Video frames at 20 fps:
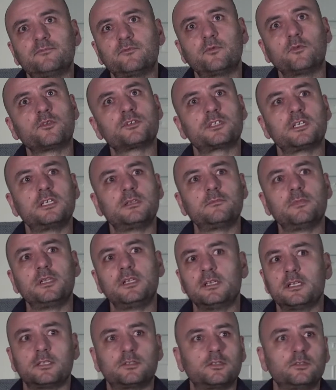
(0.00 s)
force anybody
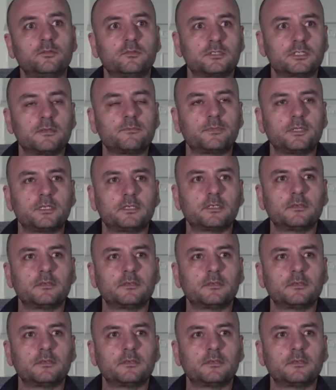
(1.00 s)
not to do something.